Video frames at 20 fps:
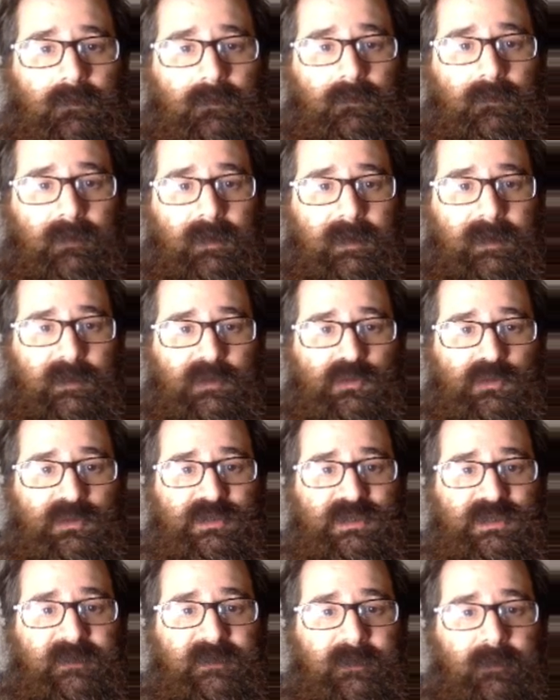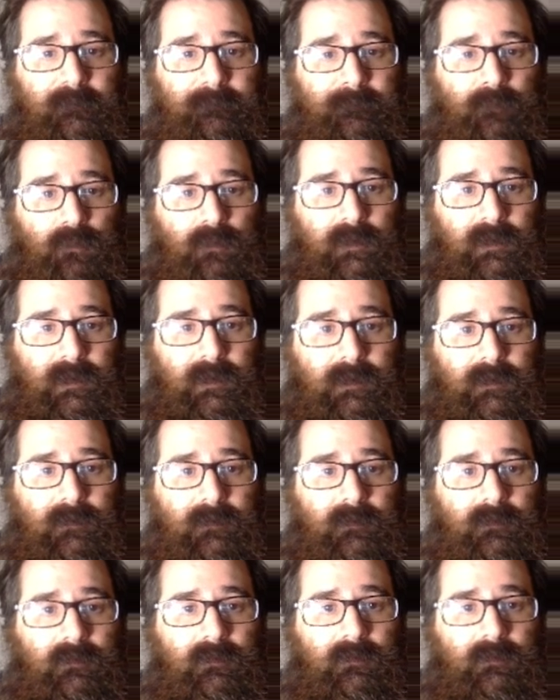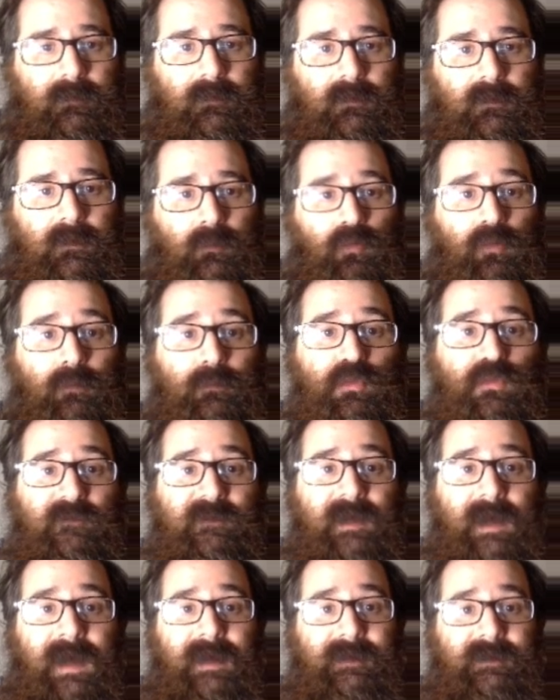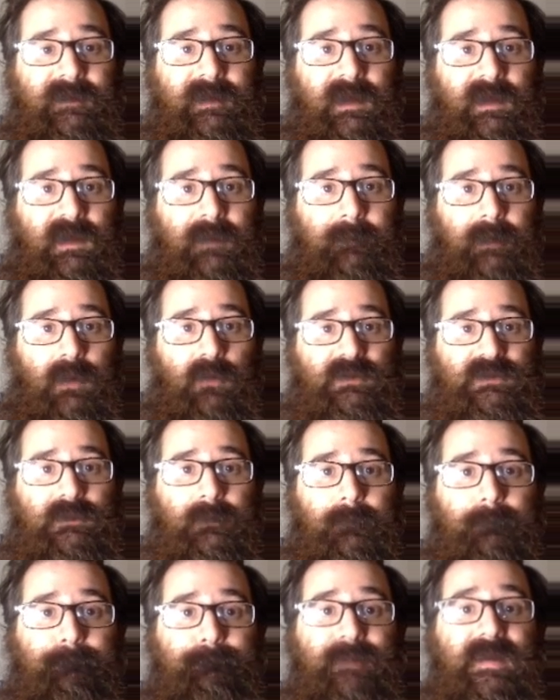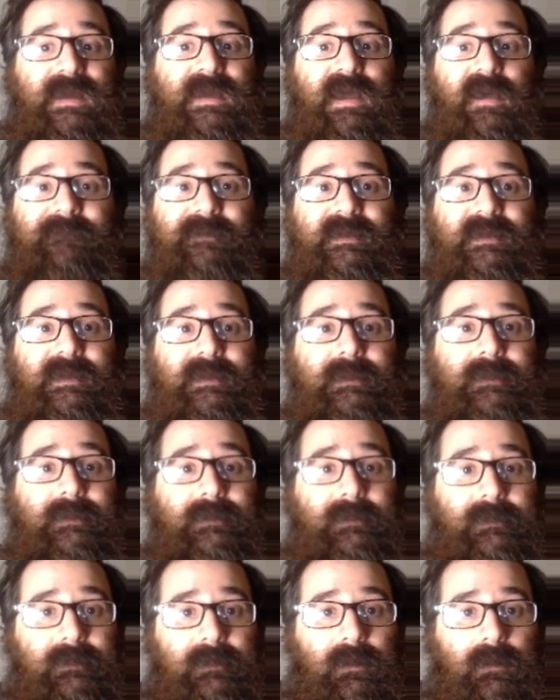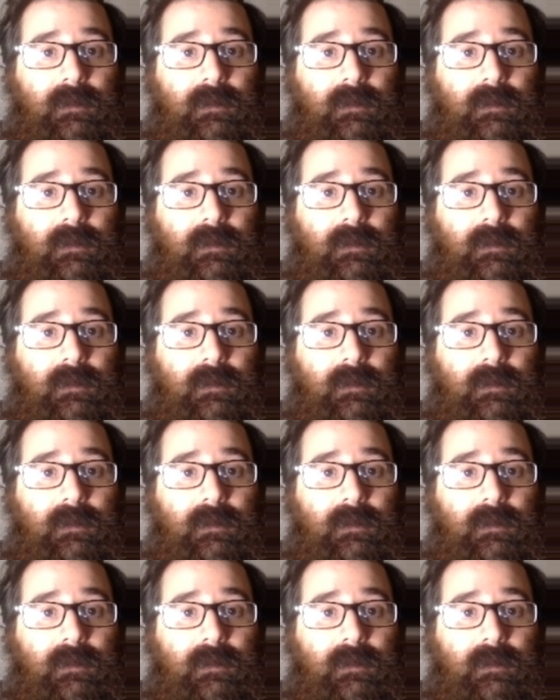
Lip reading: Got an extra sheet there for you. We're moving on to talk about some PFD,